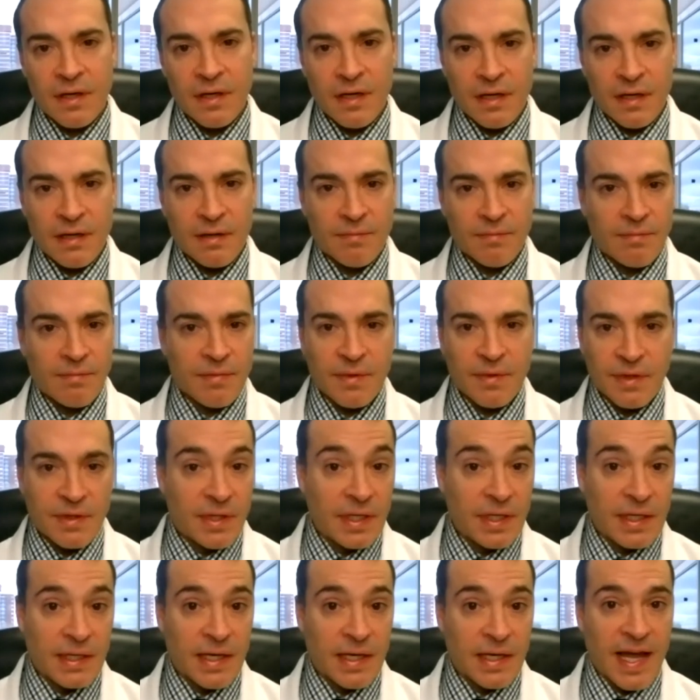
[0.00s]
uh,
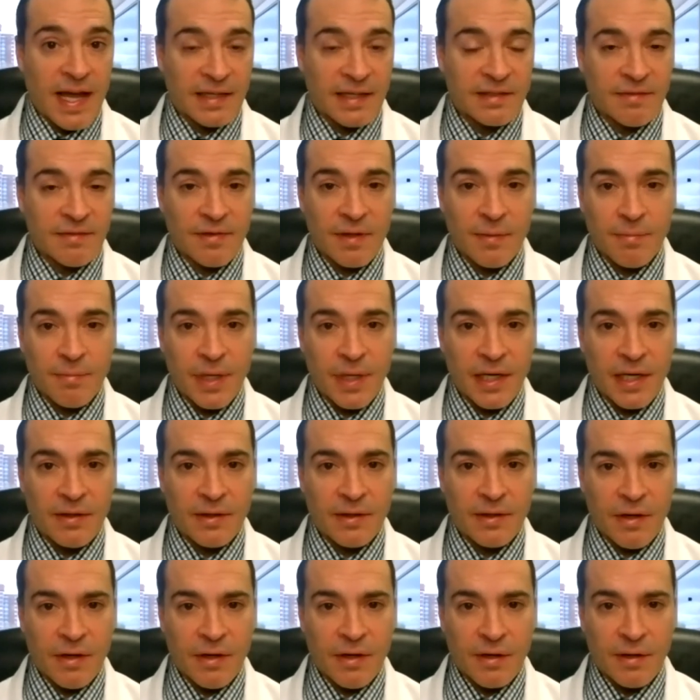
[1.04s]
the active
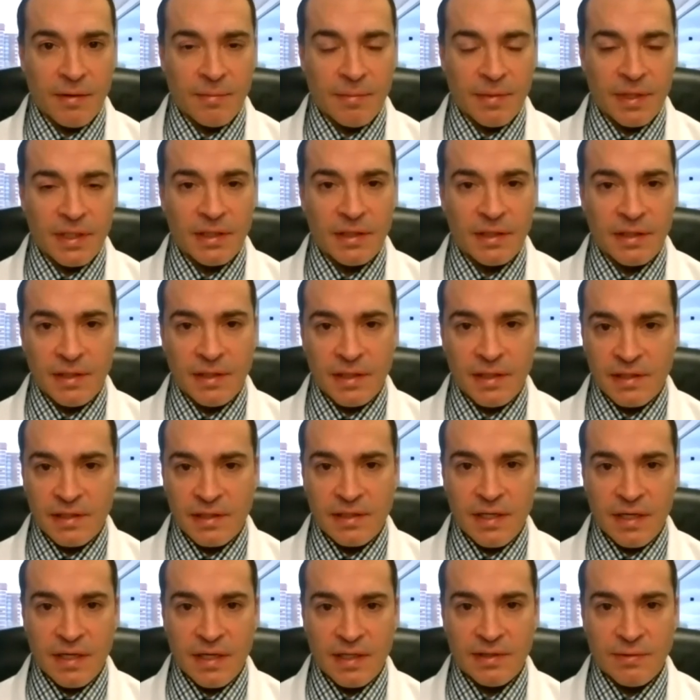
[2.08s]
comparator arm in these
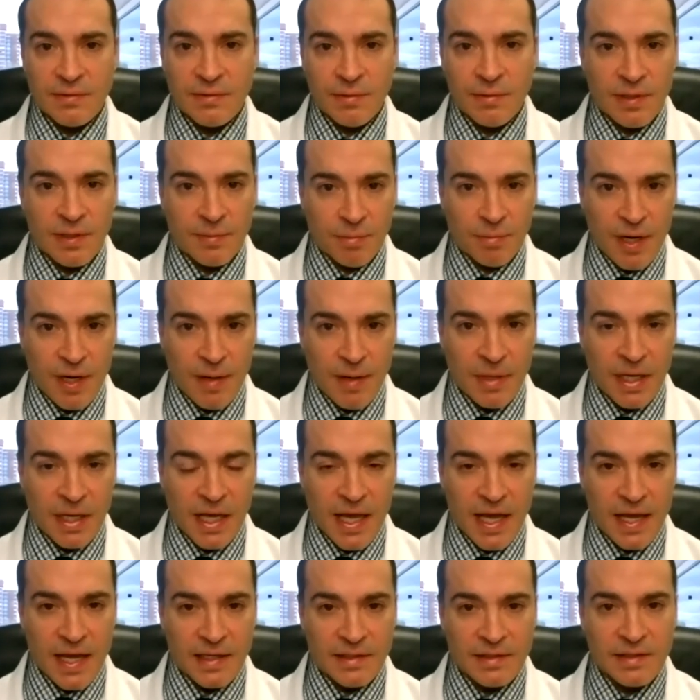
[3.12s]
studies was a
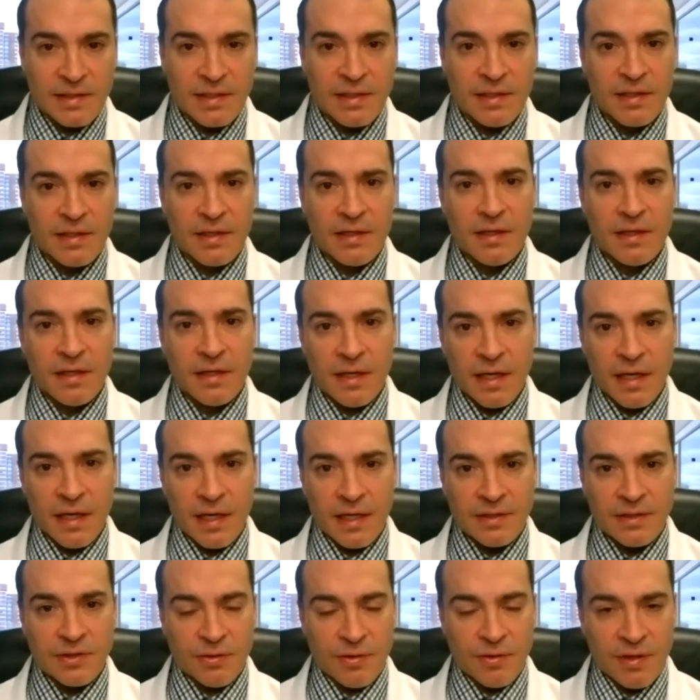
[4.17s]
apremilast,
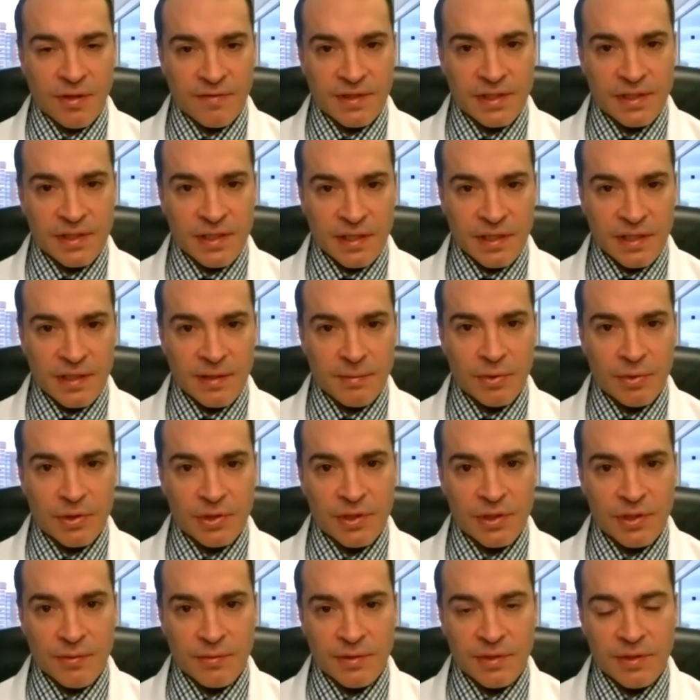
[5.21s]
and deucravacitinib was
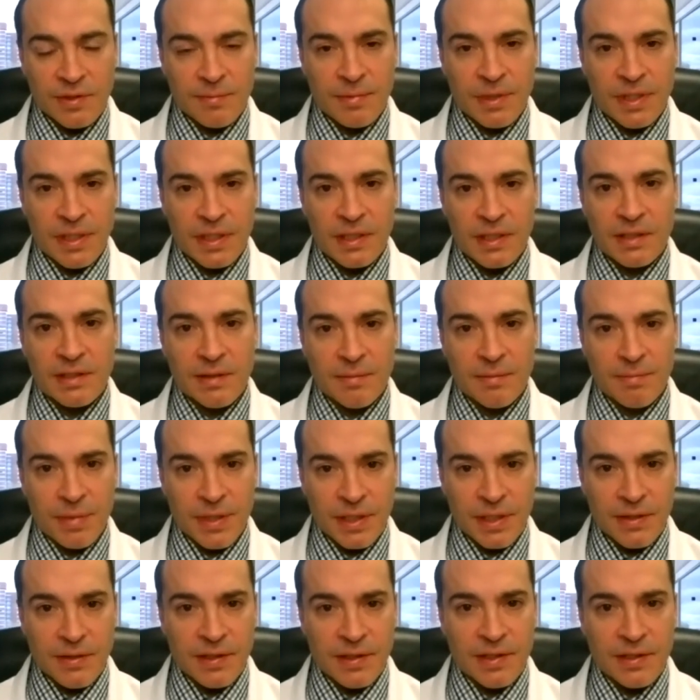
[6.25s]
shown to be
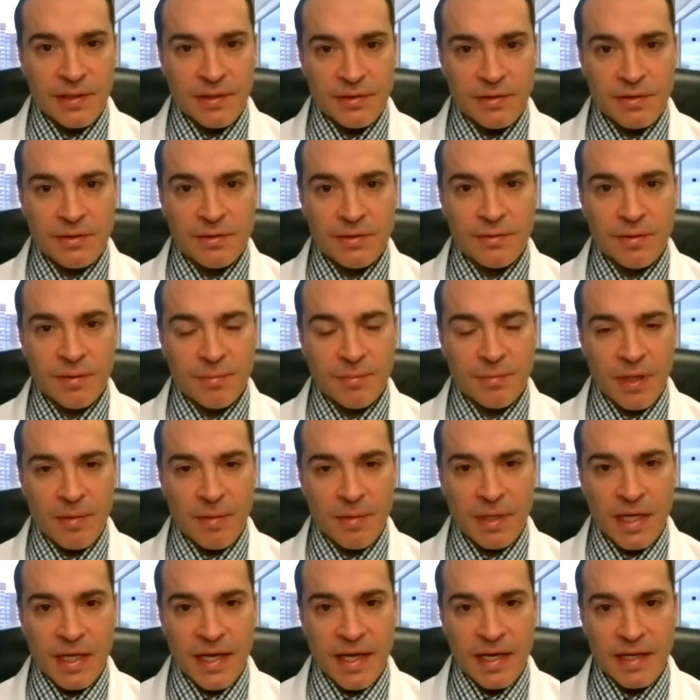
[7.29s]
superior to a
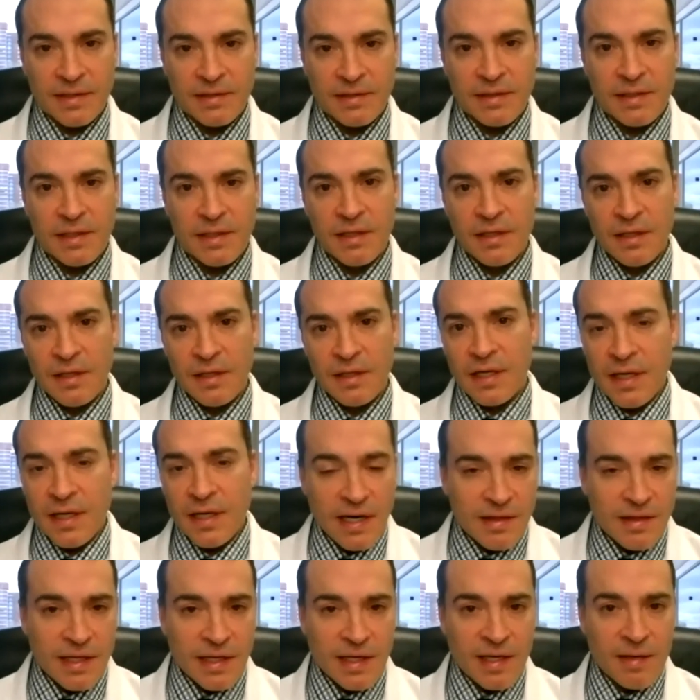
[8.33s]
apremilast. And
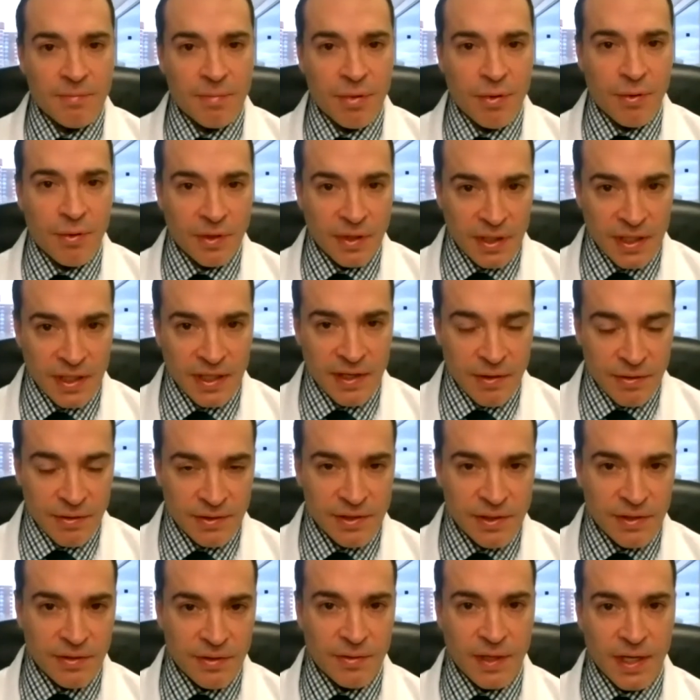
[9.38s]
I think importantly,
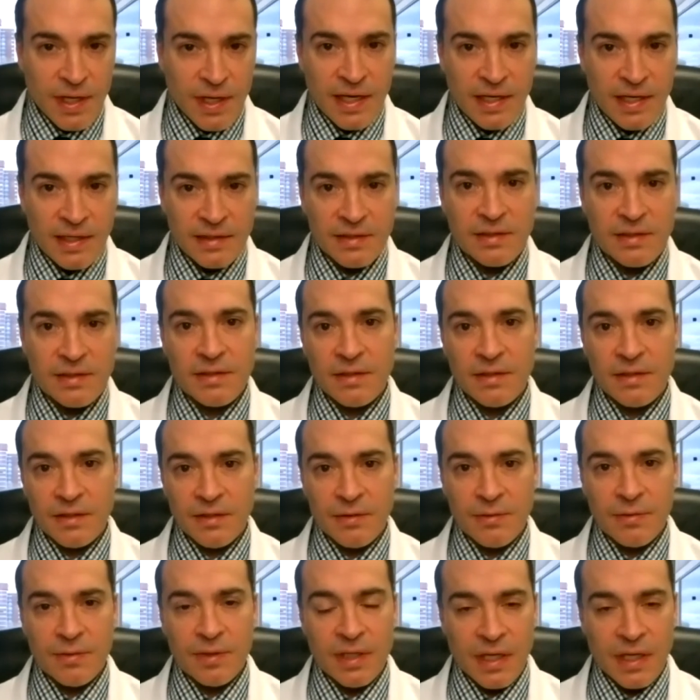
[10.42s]
also, as
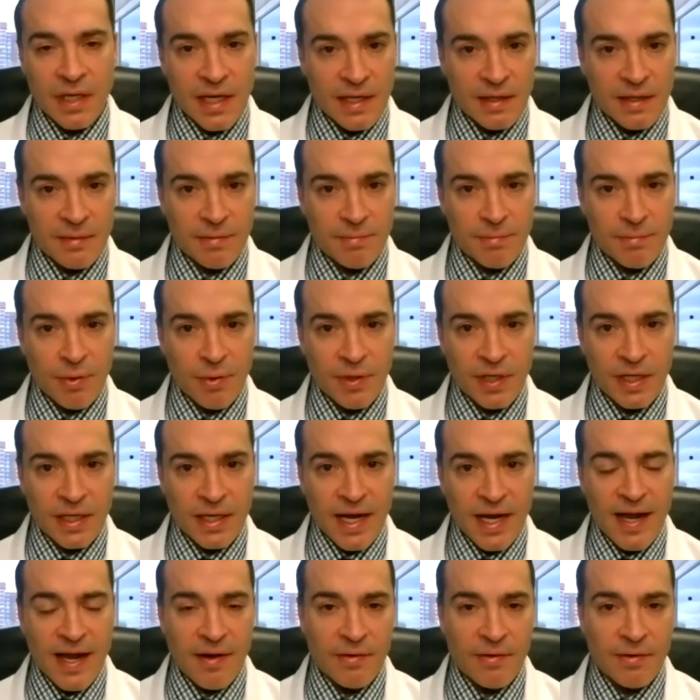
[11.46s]
you and Len
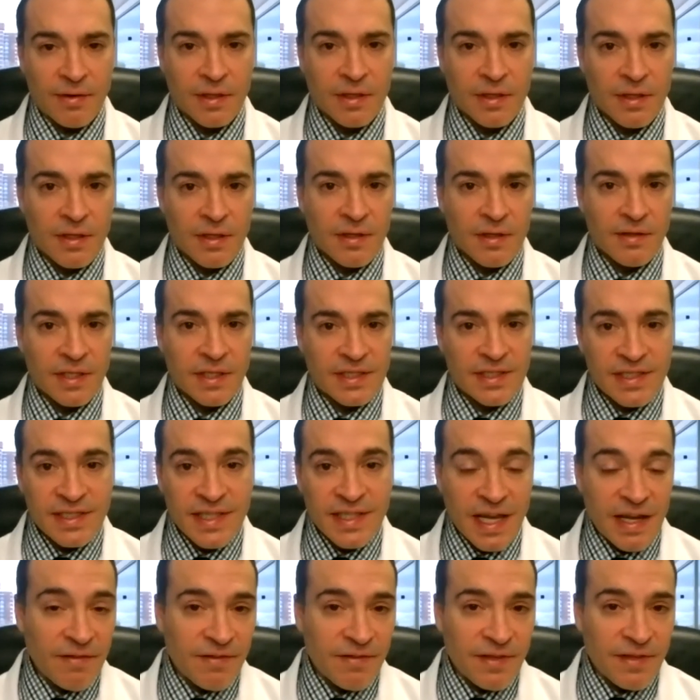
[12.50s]
pointed out, the
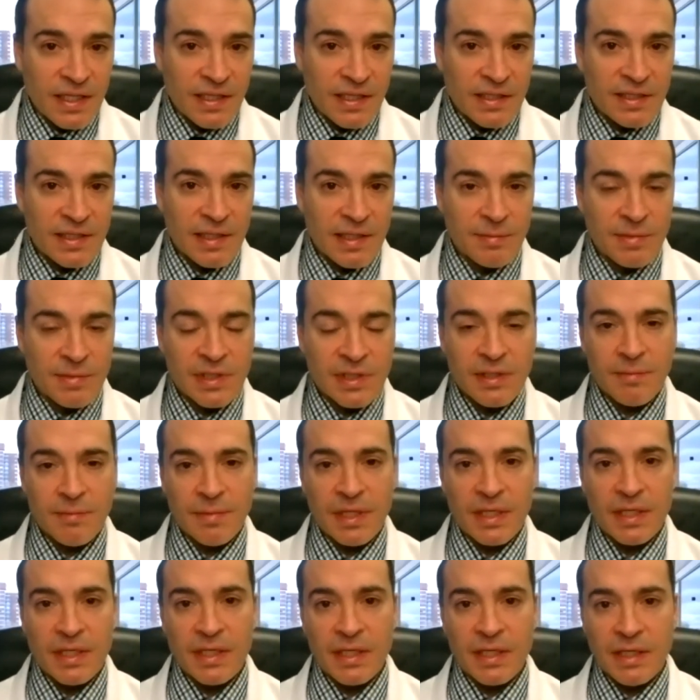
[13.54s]
safety seems to
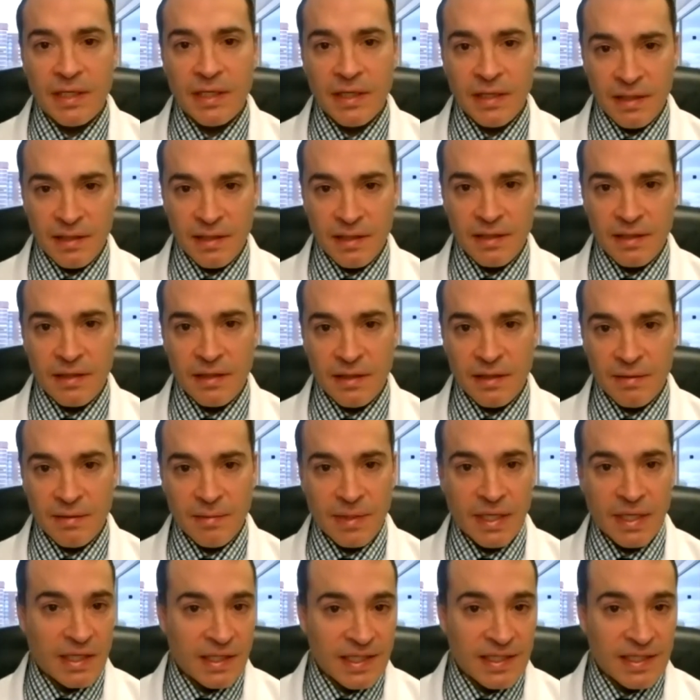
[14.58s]
be, um, at